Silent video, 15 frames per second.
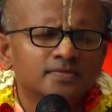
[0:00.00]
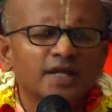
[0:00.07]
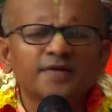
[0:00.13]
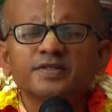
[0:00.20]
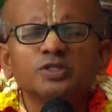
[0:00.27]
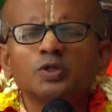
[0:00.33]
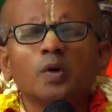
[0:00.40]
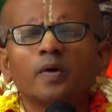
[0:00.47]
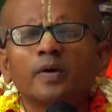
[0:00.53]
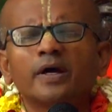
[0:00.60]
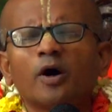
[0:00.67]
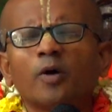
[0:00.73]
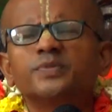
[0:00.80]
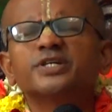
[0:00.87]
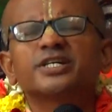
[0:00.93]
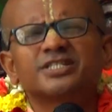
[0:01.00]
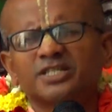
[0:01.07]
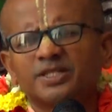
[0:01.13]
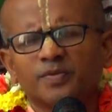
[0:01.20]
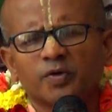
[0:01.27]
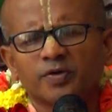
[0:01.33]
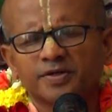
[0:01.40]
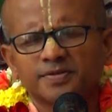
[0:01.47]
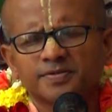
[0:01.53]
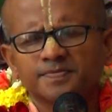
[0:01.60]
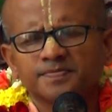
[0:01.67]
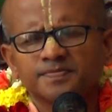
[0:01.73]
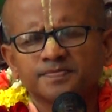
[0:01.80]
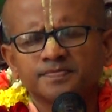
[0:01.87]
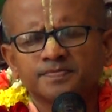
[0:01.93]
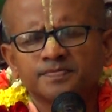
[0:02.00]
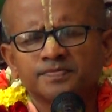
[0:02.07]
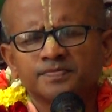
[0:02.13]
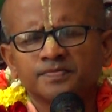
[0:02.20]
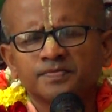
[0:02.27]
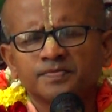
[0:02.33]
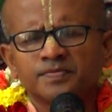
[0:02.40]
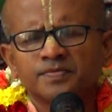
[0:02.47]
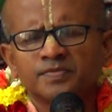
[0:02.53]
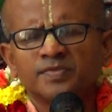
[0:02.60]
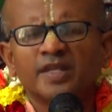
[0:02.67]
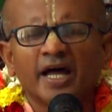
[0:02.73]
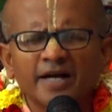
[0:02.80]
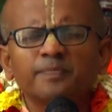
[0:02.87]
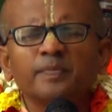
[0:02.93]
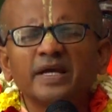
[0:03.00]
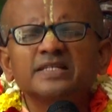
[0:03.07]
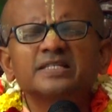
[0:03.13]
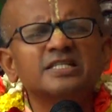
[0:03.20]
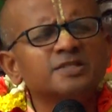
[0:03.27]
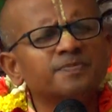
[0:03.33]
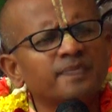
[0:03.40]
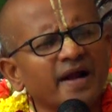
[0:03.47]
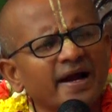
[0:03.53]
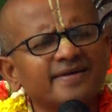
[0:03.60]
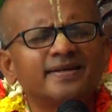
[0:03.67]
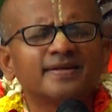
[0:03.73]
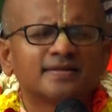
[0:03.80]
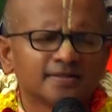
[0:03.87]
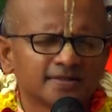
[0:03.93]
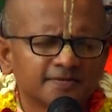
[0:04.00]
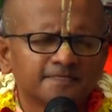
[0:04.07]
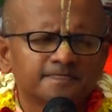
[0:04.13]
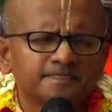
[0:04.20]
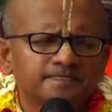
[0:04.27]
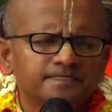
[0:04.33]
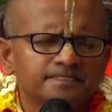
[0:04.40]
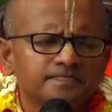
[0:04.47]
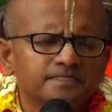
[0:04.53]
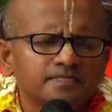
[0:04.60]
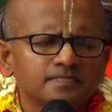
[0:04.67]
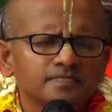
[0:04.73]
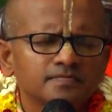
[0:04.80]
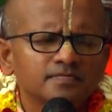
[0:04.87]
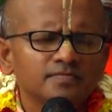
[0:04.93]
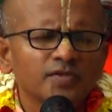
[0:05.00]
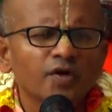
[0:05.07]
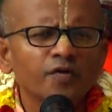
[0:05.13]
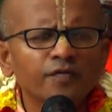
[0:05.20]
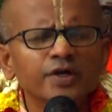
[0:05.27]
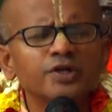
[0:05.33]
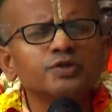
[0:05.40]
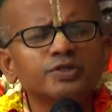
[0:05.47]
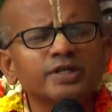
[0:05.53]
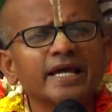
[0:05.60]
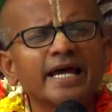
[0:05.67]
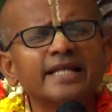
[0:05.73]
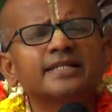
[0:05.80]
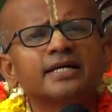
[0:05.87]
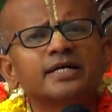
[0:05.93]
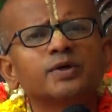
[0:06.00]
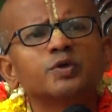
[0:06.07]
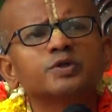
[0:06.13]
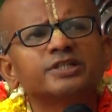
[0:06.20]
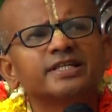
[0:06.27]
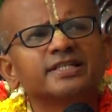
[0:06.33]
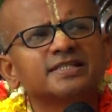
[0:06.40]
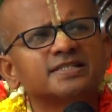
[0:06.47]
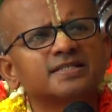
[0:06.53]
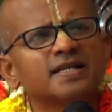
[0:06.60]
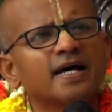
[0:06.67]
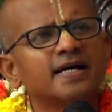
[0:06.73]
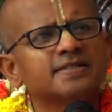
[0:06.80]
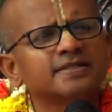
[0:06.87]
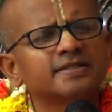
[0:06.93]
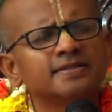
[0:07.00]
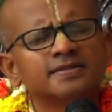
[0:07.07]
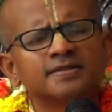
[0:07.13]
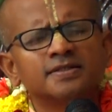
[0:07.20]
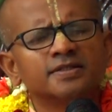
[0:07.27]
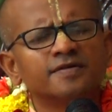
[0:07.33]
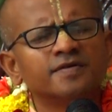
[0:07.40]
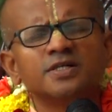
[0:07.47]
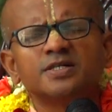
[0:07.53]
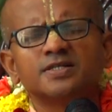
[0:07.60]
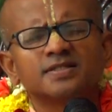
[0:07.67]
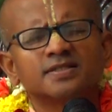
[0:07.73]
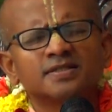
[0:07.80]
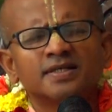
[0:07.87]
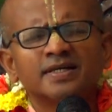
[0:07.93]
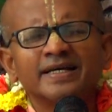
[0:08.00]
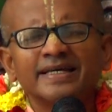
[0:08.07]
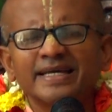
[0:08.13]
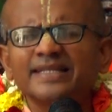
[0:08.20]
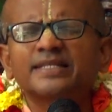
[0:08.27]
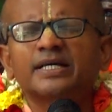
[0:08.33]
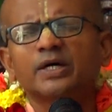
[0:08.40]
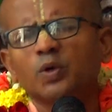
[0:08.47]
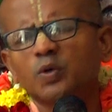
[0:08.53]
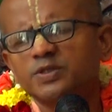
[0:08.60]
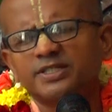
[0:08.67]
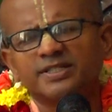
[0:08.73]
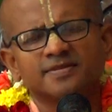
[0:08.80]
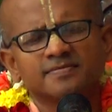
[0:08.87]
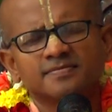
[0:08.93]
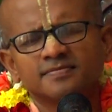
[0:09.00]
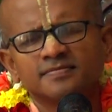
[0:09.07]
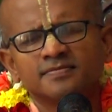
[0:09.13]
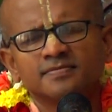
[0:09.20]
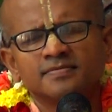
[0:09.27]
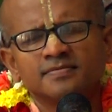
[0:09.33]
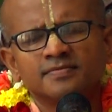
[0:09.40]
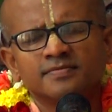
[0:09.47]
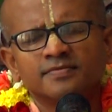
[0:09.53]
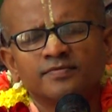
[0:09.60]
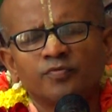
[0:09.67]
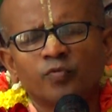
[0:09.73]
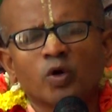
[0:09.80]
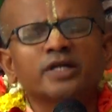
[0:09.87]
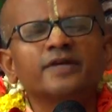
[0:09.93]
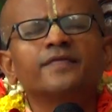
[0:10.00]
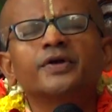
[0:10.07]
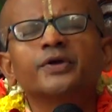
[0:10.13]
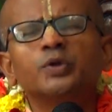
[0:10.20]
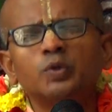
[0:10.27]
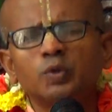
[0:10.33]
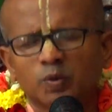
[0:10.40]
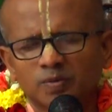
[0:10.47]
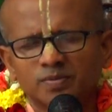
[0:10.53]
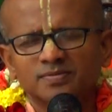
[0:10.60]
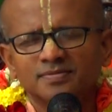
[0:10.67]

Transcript: there was no objection about it. That means it's practical. When you say, Yat karosi yadasnasi, the verse, Yat karosi, whatever you do,